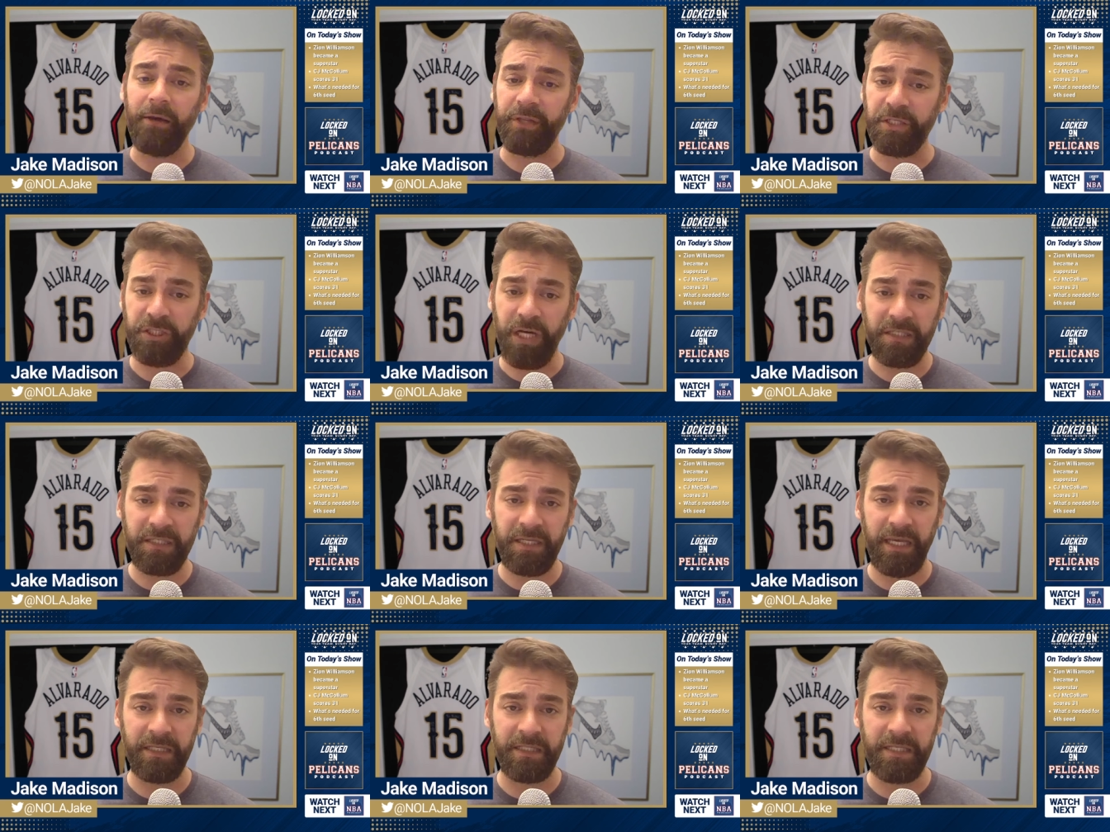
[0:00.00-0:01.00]
and the shots that
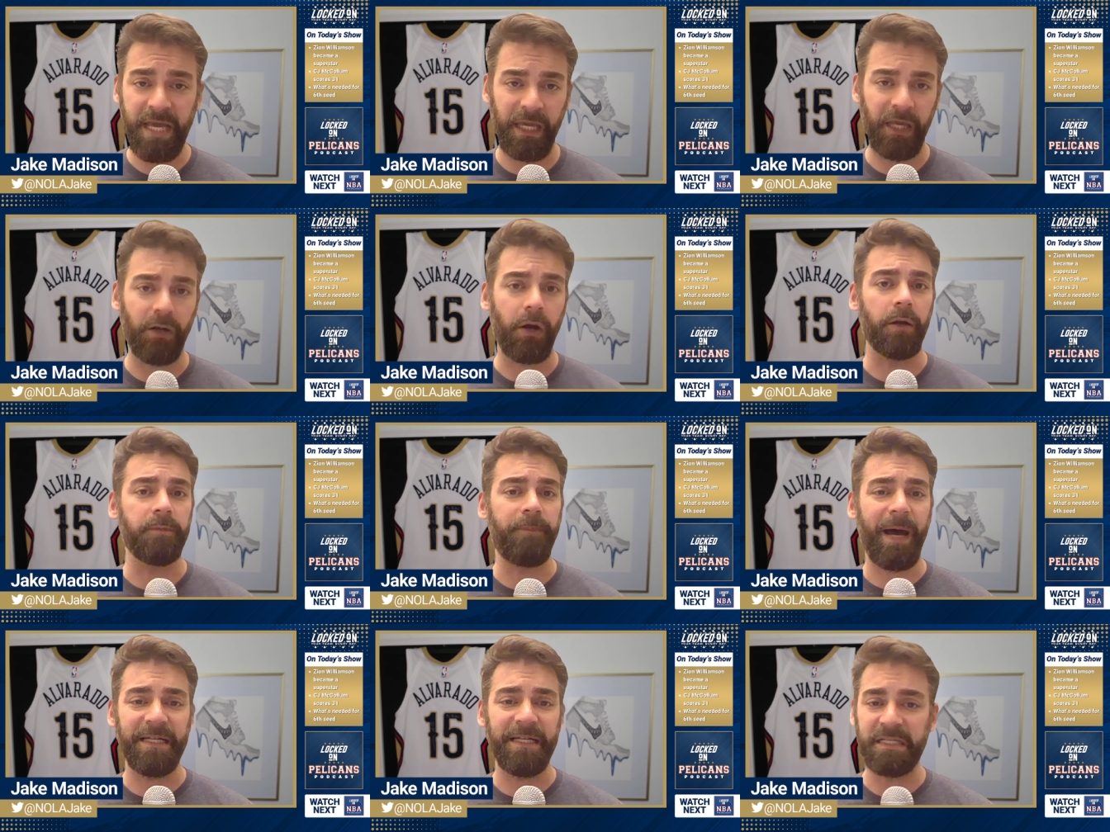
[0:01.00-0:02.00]
he is taking are
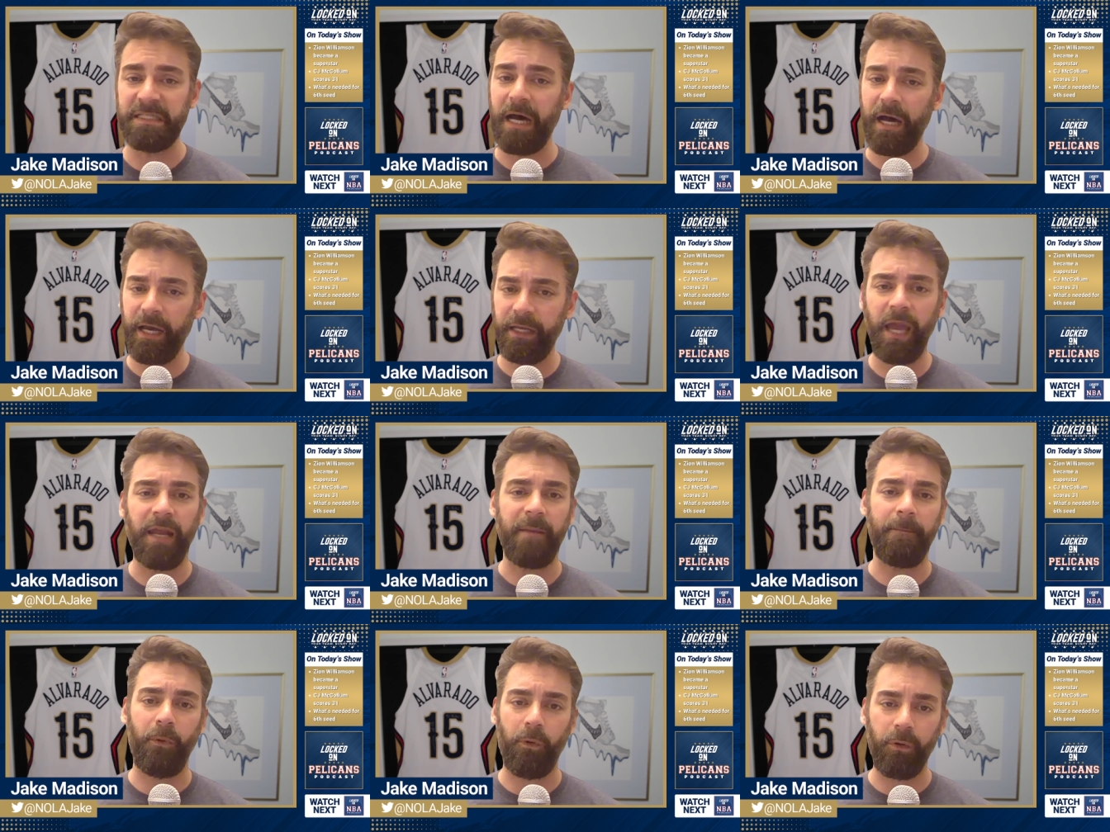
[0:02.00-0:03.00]
by design and
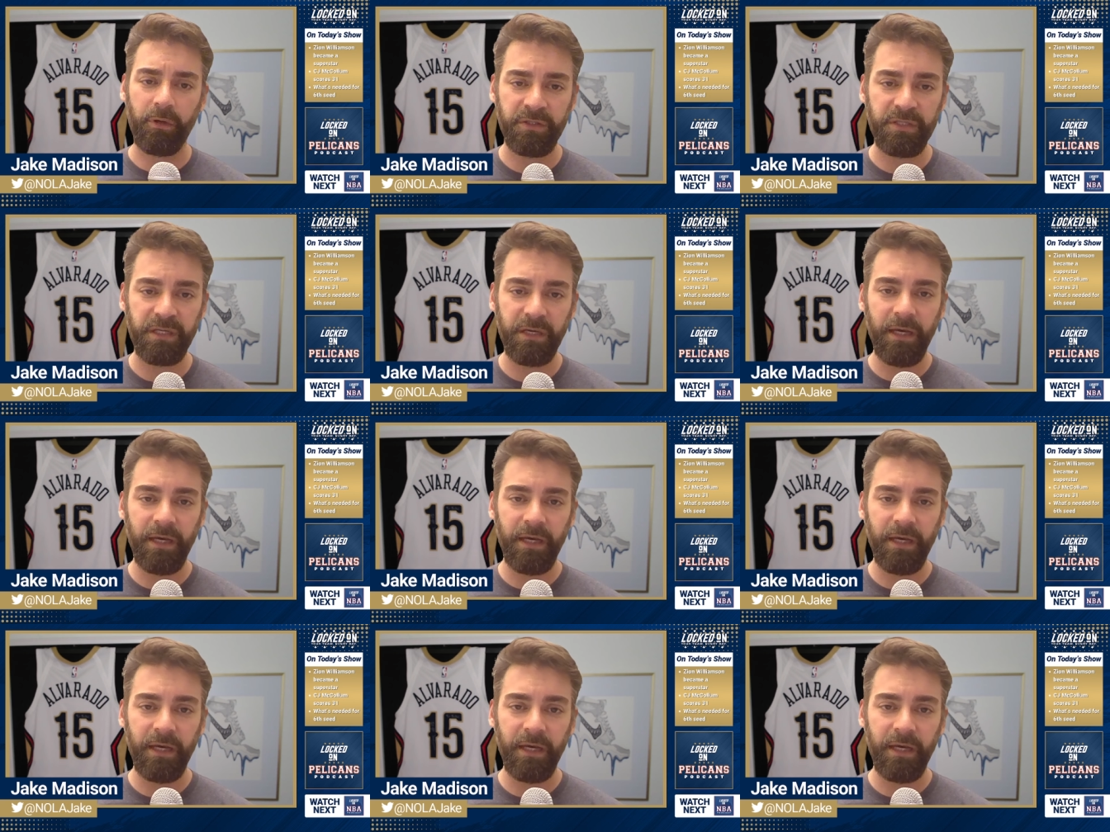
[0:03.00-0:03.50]
important,